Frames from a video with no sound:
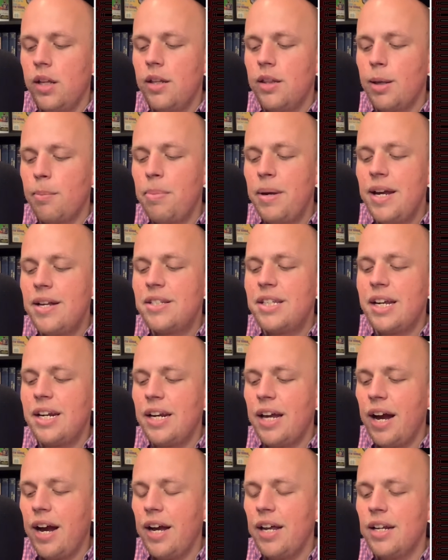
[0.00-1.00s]
The PSA
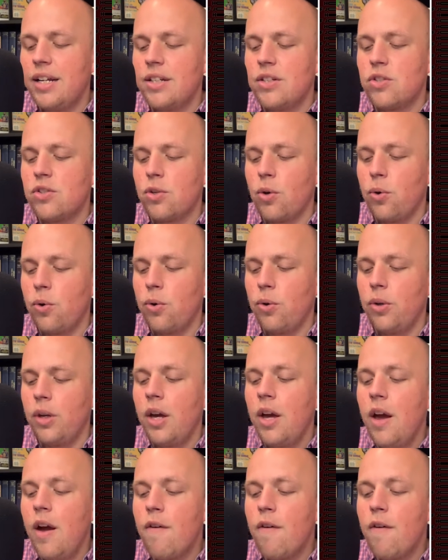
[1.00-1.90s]
9 has sold